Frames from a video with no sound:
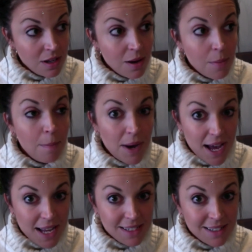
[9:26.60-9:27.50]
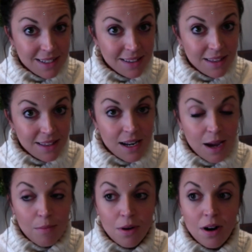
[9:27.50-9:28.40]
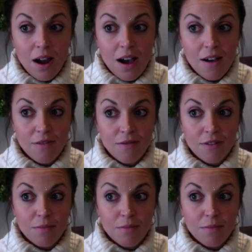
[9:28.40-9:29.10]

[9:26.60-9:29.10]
but the number of